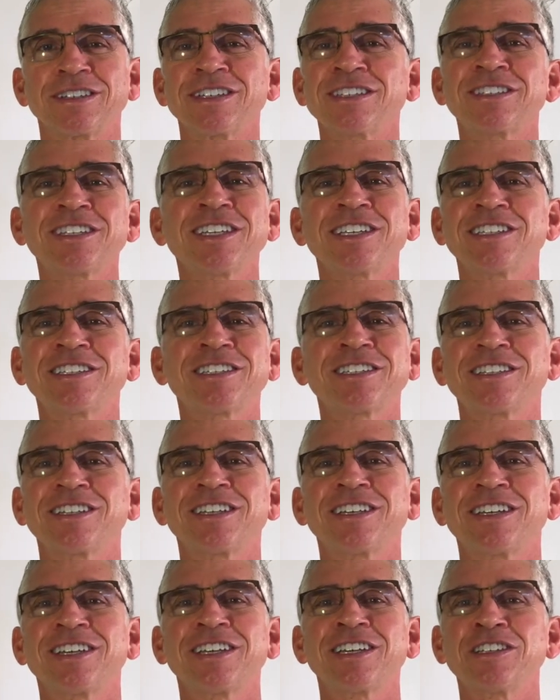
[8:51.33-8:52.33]
You see, it's
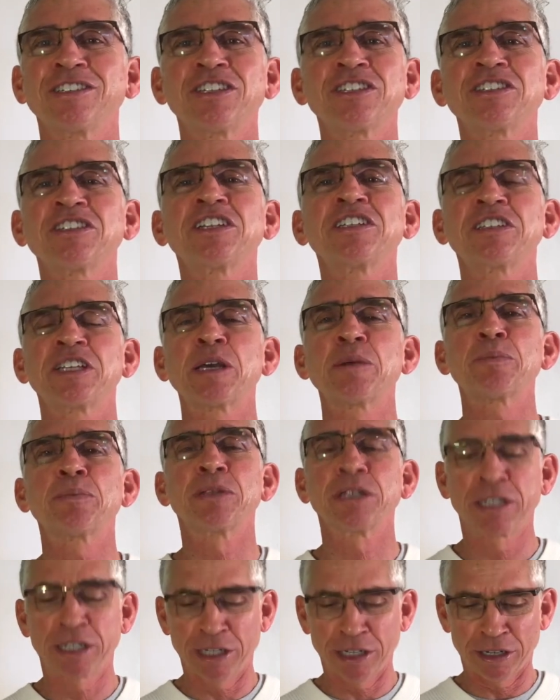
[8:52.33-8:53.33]
just a
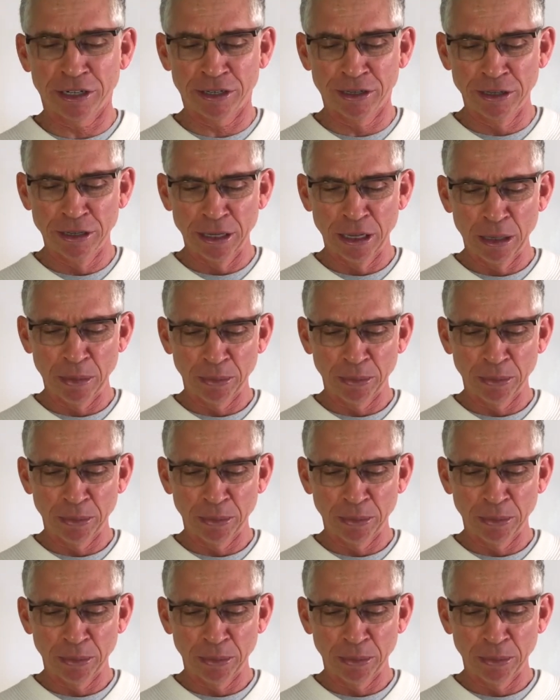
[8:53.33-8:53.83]
template here.